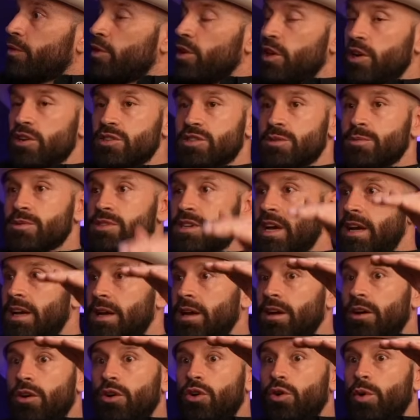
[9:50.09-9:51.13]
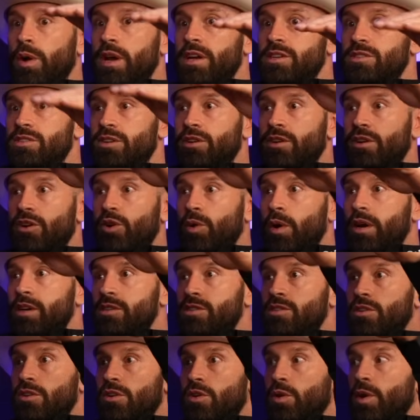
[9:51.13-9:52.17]
years, it was like crazier and
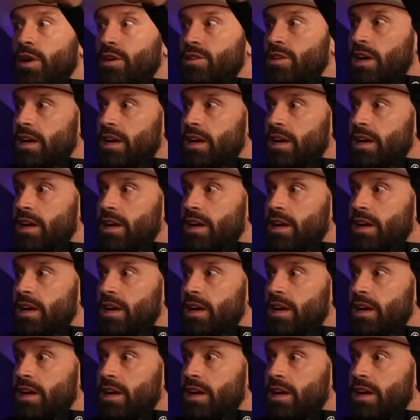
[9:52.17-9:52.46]
crazier and crazier.